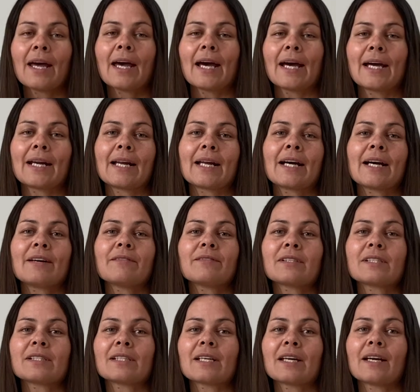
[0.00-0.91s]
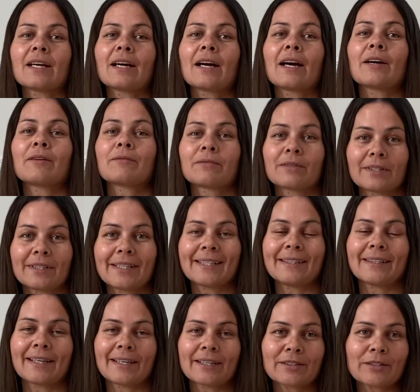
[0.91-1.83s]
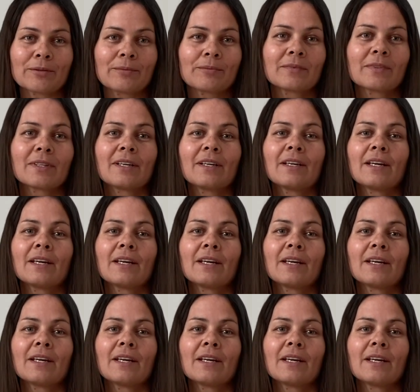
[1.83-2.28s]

and I have to say I really like them.